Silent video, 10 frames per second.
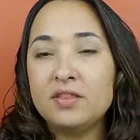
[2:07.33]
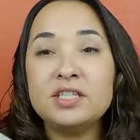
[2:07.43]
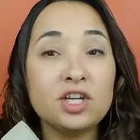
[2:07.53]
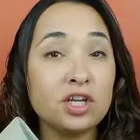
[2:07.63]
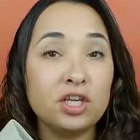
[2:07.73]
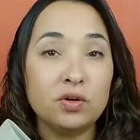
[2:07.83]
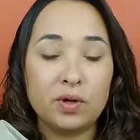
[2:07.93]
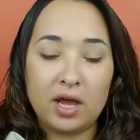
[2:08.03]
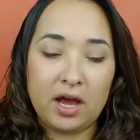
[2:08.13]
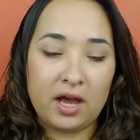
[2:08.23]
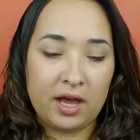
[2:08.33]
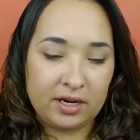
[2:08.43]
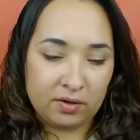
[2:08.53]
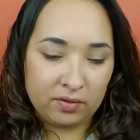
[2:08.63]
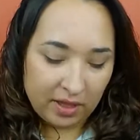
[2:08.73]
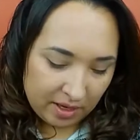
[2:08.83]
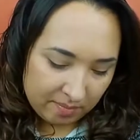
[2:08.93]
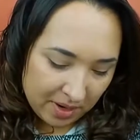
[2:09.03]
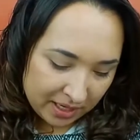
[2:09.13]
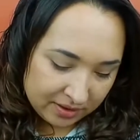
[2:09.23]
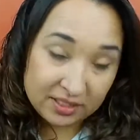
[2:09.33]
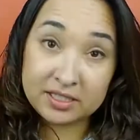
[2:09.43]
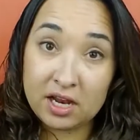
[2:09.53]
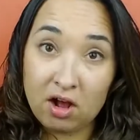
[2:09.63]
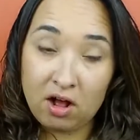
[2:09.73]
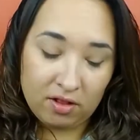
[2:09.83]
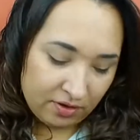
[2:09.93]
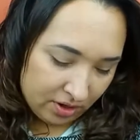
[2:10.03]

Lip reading: These are cute. I don't mind these at all.